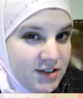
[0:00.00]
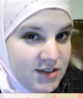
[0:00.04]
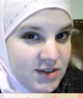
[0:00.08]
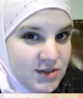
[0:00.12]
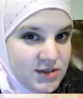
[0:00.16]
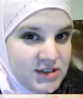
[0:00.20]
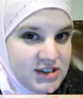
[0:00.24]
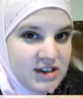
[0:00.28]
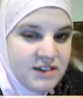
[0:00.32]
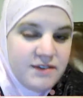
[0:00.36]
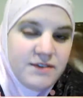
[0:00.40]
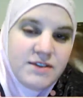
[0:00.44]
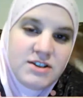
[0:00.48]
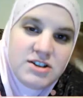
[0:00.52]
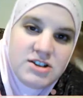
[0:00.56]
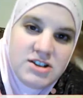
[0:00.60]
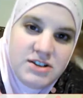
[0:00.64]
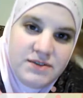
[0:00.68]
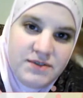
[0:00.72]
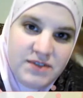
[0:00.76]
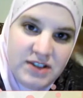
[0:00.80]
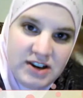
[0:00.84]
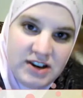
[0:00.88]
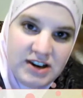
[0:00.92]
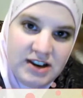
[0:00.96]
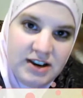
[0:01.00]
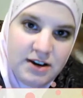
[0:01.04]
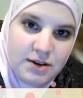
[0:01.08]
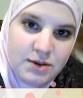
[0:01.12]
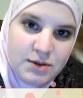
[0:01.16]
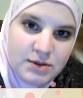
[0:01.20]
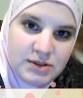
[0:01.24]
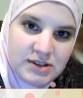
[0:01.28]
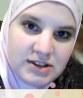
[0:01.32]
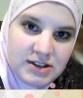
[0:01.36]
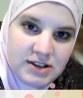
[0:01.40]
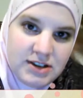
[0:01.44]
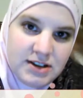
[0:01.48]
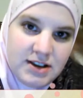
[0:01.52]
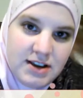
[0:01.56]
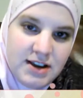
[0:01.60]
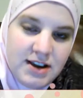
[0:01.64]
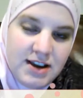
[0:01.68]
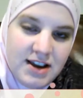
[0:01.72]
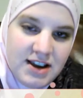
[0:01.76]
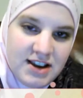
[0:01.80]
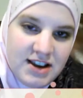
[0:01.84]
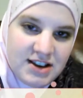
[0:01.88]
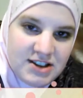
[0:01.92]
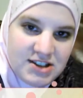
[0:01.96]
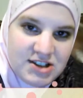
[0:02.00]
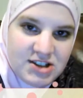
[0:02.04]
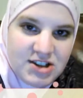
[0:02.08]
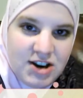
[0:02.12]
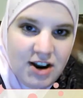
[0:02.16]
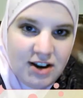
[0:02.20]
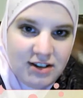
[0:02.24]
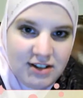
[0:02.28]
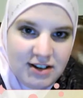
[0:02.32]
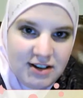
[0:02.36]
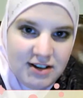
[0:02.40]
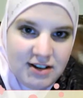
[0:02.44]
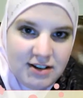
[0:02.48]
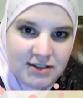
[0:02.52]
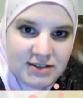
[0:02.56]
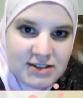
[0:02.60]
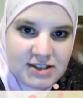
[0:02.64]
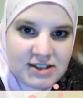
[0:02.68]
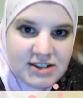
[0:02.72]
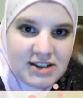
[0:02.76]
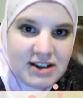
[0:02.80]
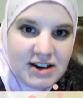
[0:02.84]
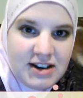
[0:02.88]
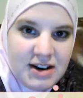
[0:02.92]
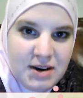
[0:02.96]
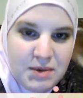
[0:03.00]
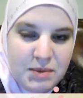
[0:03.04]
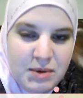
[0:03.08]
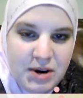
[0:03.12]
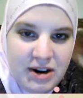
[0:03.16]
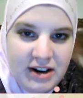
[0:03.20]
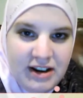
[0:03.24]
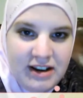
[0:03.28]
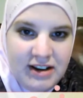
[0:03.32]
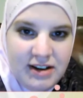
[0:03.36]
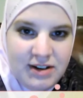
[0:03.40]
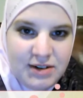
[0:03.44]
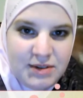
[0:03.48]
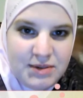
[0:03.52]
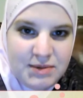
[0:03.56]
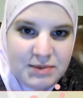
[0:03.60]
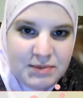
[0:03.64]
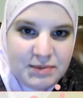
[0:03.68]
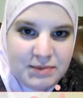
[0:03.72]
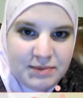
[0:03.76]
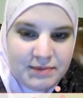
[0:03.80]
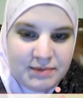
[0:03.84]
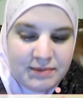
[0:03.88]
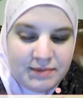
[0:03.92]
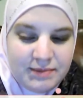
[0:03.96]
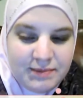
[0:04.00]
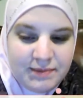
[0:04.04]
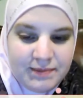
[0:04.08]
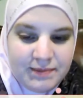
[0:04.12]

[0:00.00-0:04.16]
to hear those conversion videos. Inshallah. Assalamu alaikum.